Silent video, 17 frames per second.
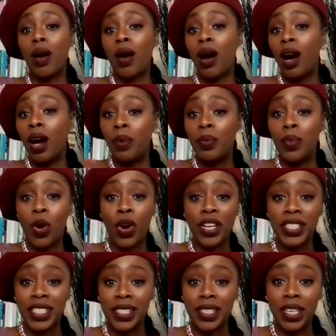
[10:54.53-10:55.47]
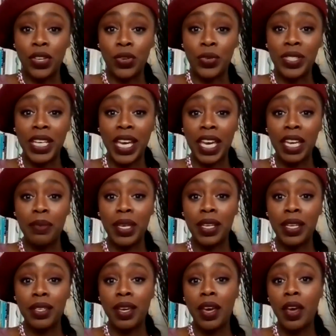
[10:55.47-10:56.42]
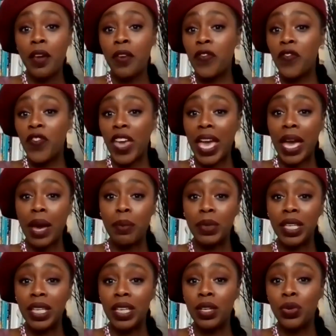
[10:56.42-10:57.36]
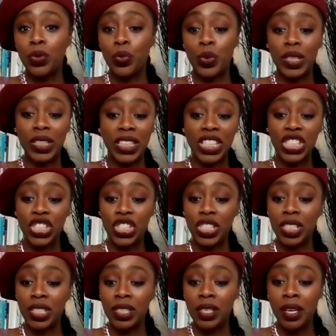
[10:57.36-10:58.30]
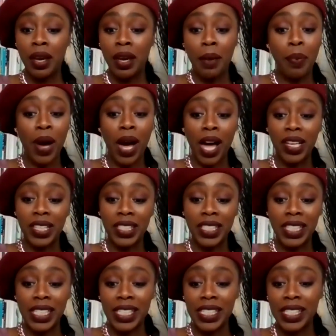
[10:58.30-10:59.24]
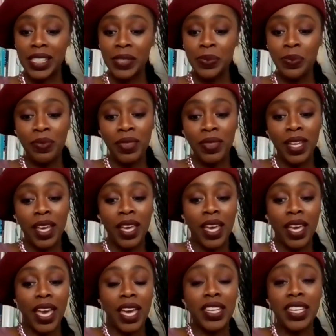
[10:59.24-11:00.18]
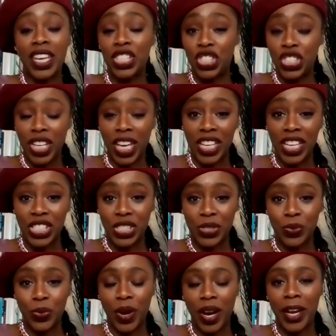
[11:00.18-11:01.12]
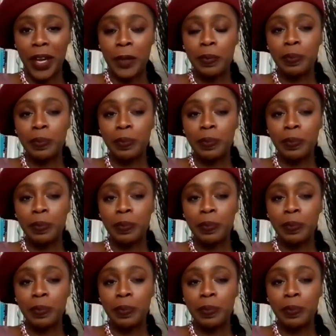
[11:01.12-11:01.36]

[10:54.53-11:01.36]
arts and entertainment, family, religion, politics, and education, right?